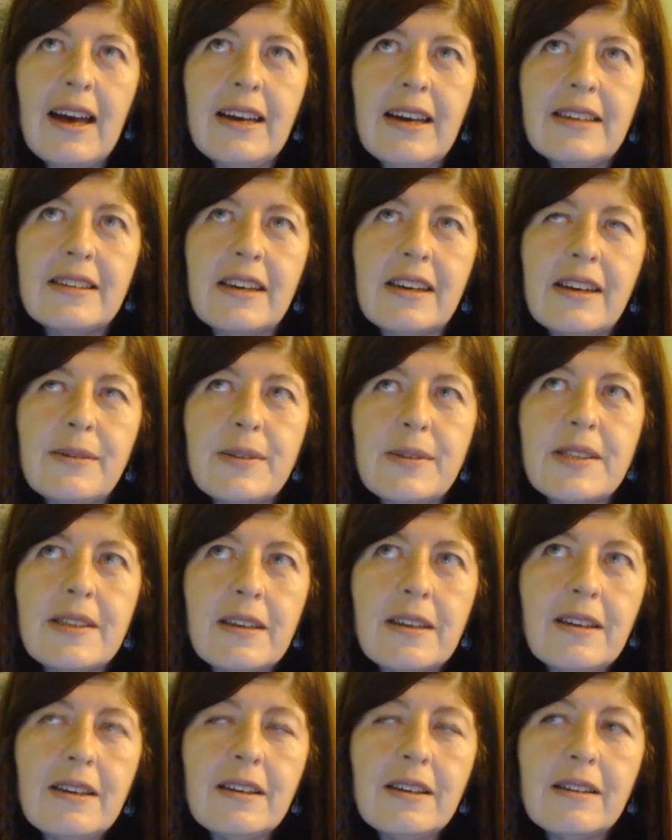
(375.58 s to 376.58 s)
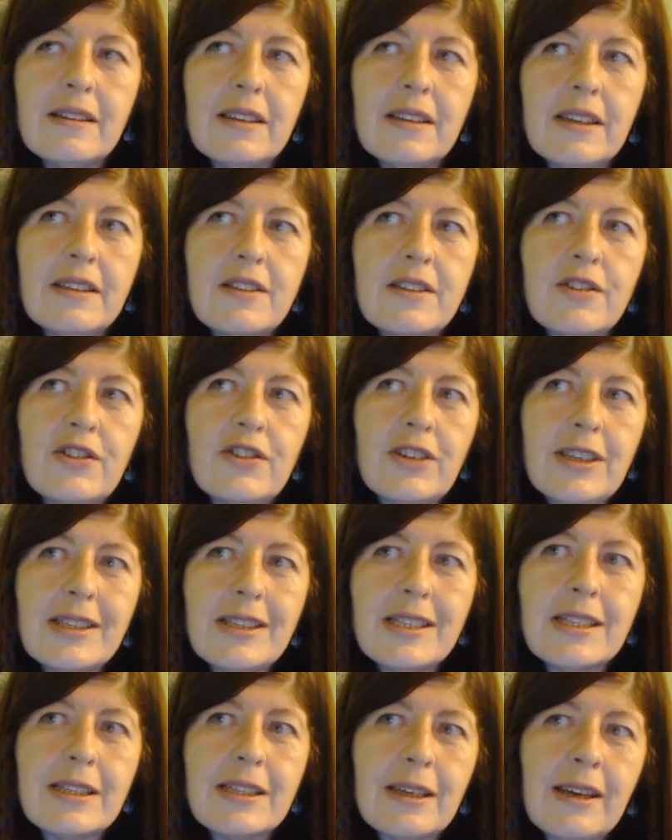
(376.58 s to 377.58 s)
and I was thinking that
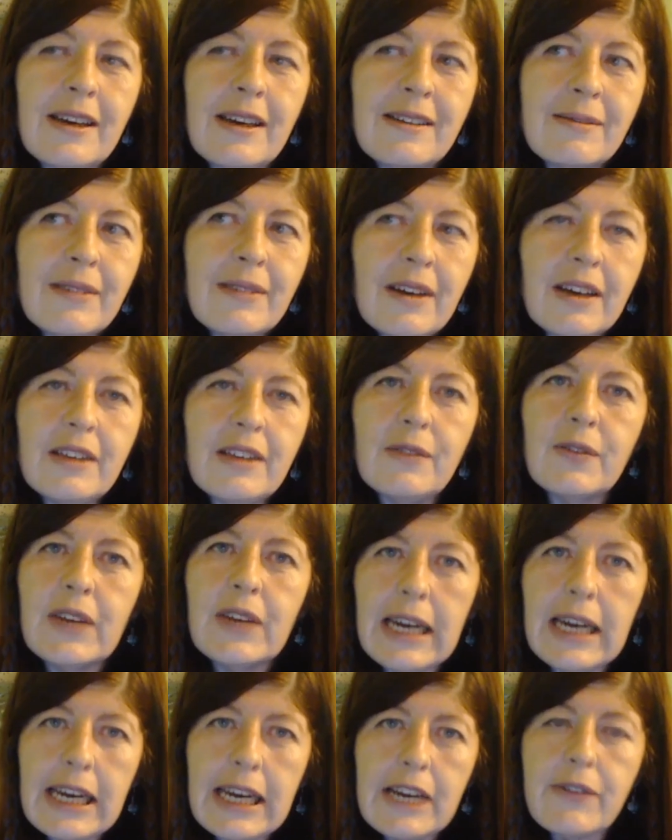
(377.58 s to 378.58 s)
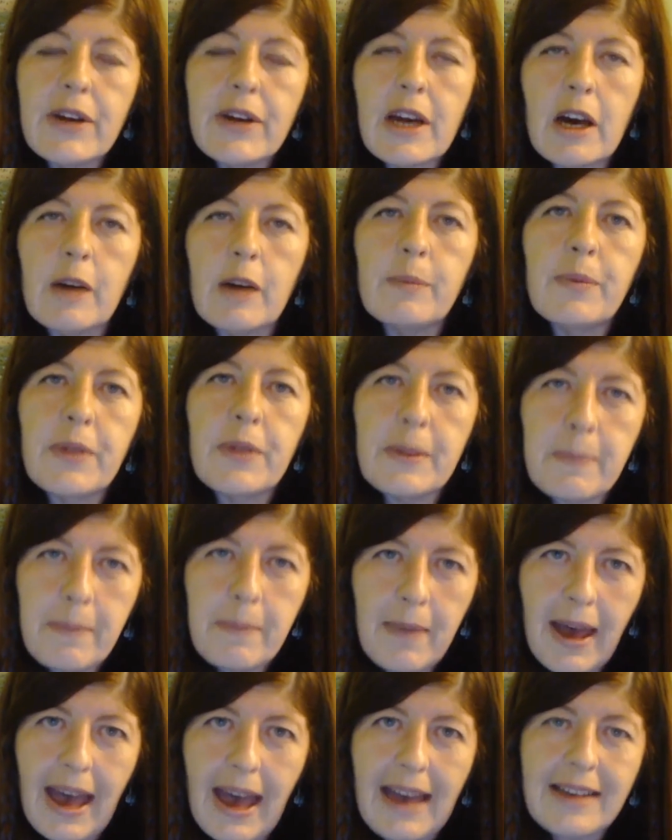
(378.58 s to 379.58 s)
she's kind of clearing up the
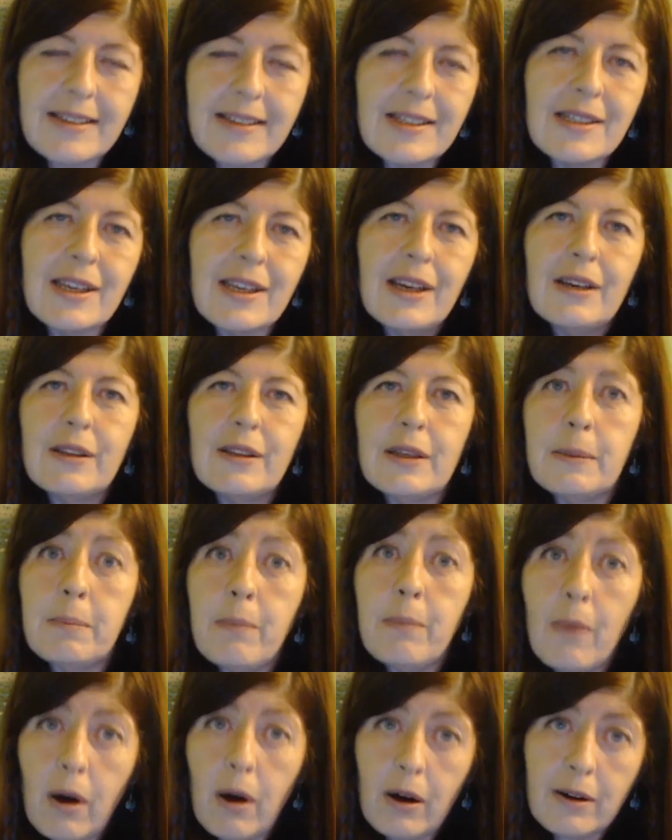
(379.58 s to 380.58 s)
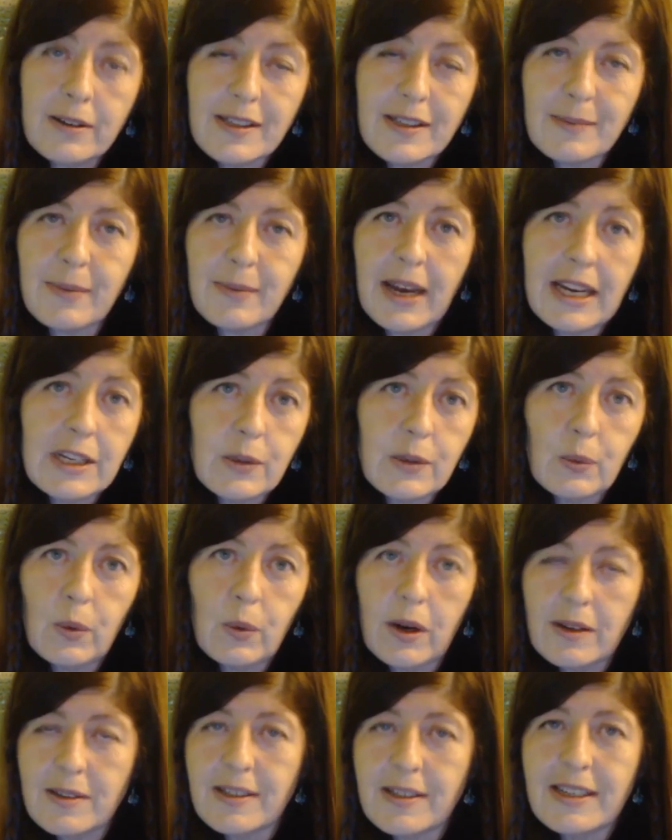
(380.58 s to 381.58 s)
mess that Mars made
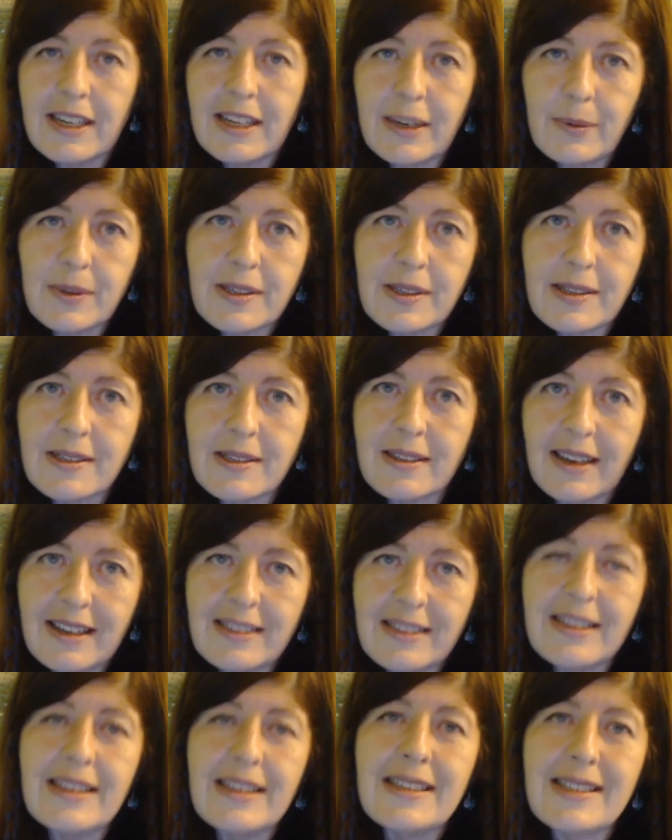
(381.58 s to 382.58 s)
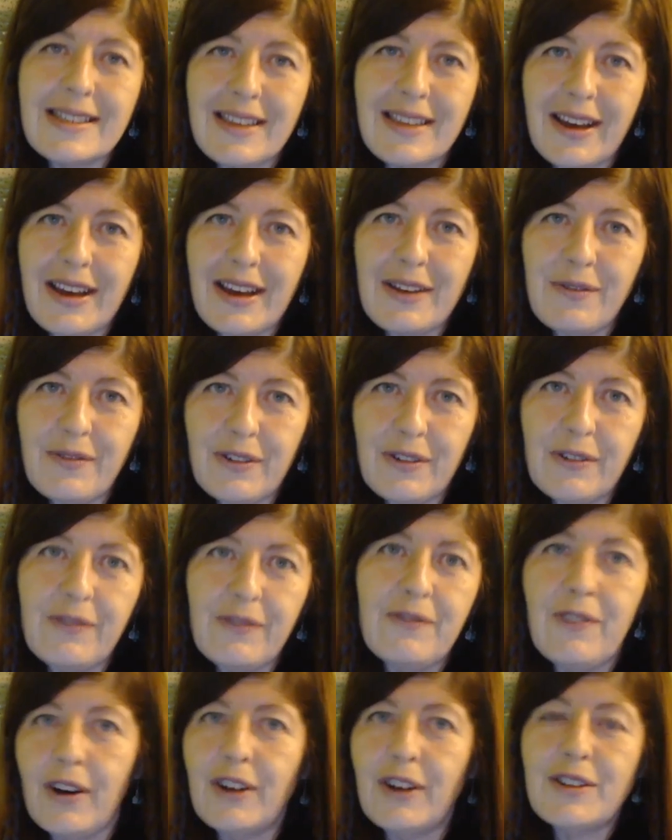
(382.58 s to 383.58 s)
whilst he was in this sign for
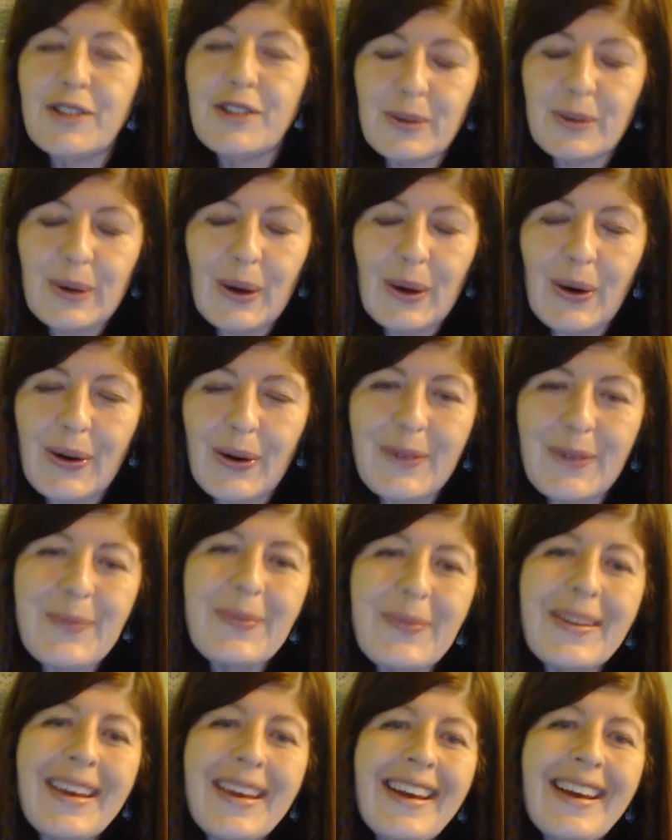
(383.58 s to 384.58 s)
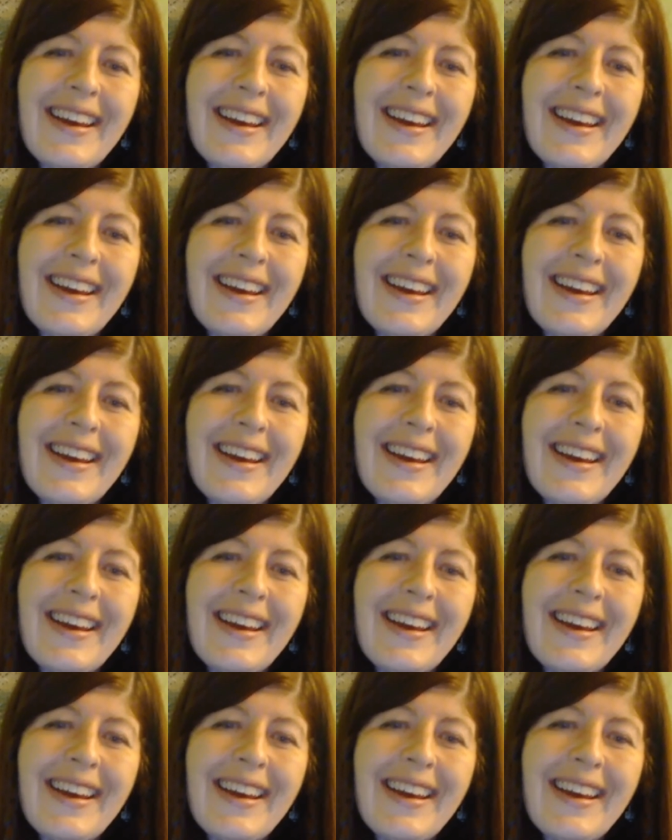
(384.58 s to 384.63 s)
far too long.